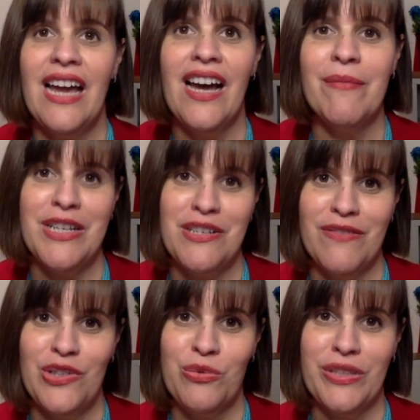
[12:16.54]

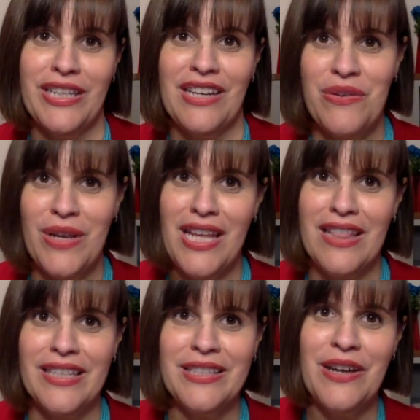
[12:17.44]
individually and
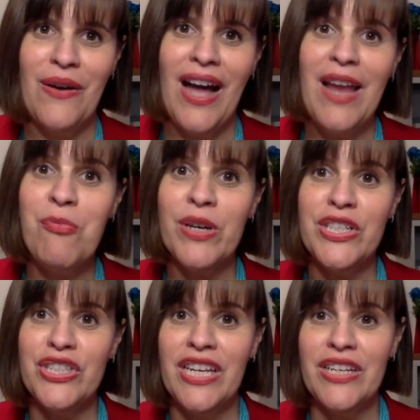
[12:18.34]
uniquely. So I
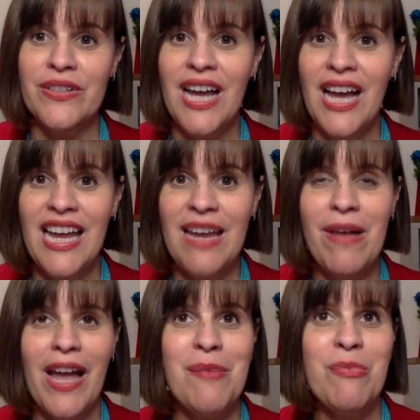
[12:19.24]
appreciate your
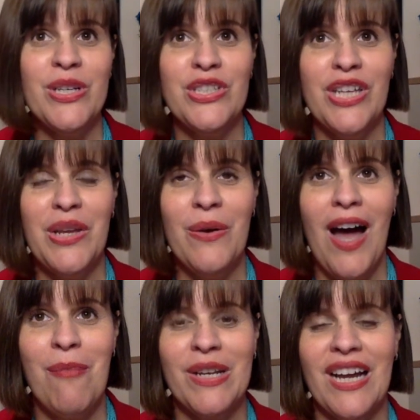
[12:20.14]
time. I appreciate you
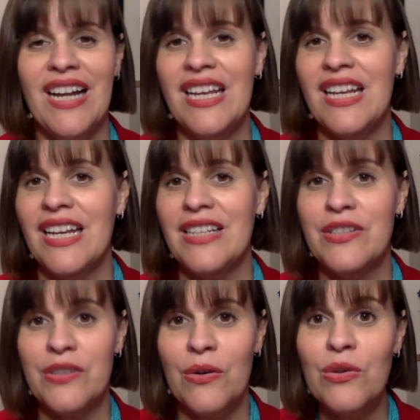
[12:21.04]
hopping on, and I
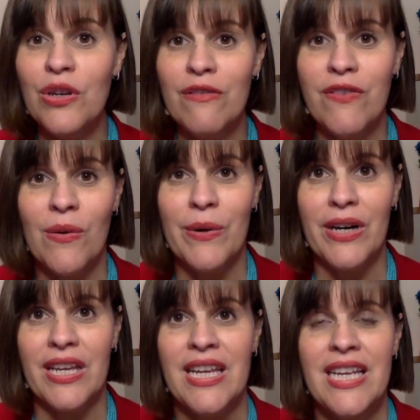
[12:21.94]
so look
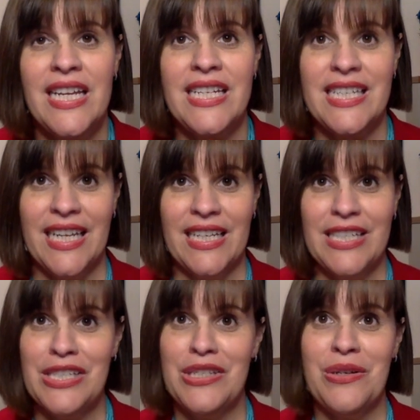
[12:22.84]
forward to
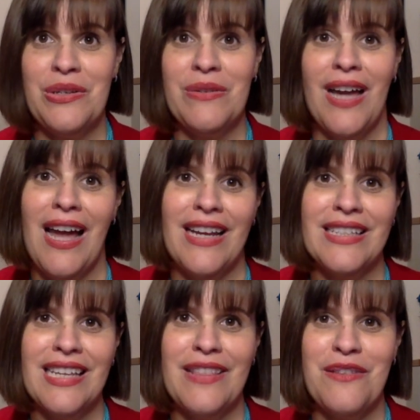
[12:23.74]
getting to know you
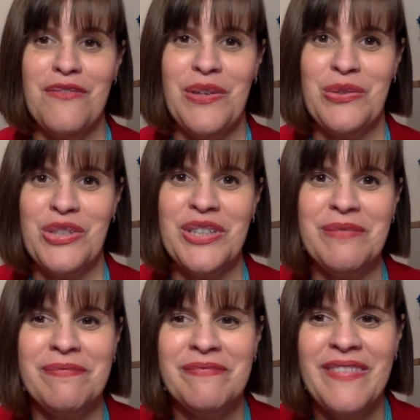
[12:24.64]
guys in the
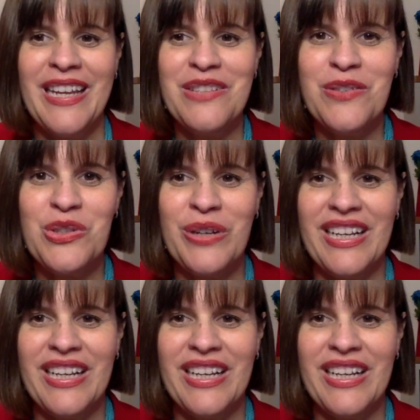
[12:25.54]
future. Thanks for